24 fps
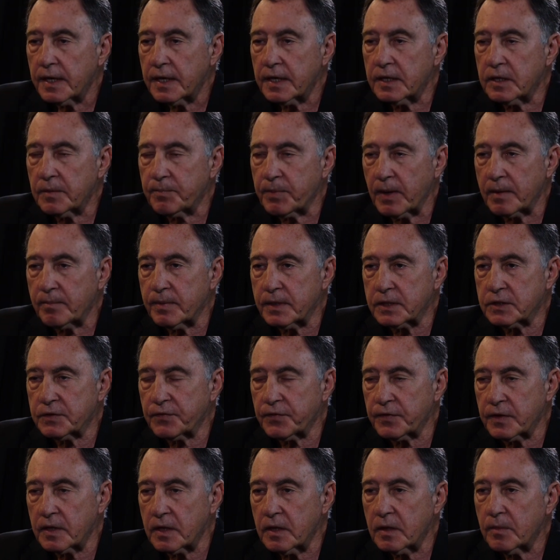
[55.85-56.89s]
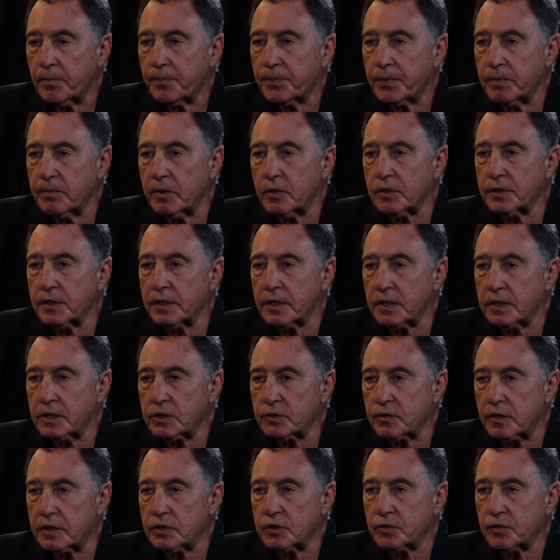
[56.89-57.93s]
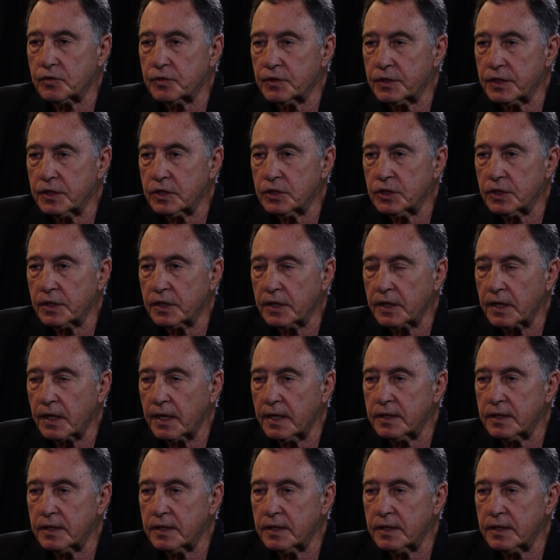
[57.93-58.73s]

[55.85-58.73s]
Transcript: in the public sphere, promoting Israel's strategic